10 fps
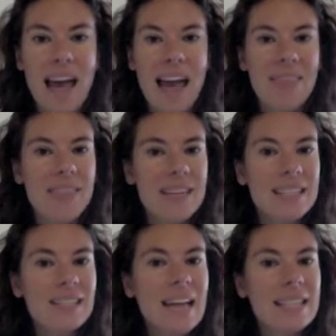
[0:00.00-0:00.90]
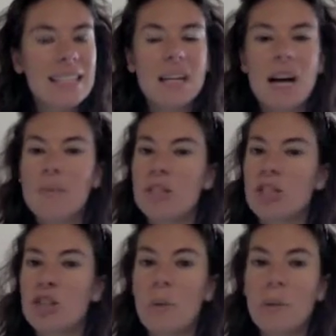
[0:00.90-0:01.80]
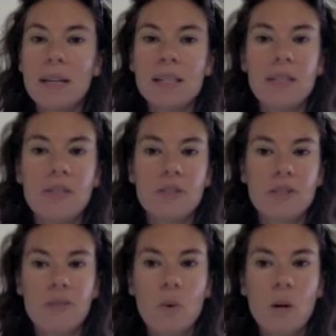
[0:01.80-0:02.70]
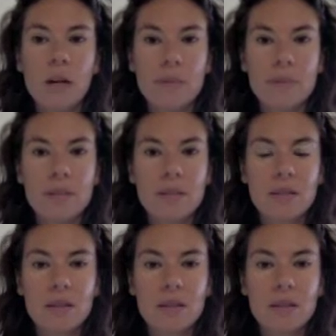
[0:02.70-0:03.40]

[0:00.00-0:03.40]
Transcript: And this lesson comes in so many different forms.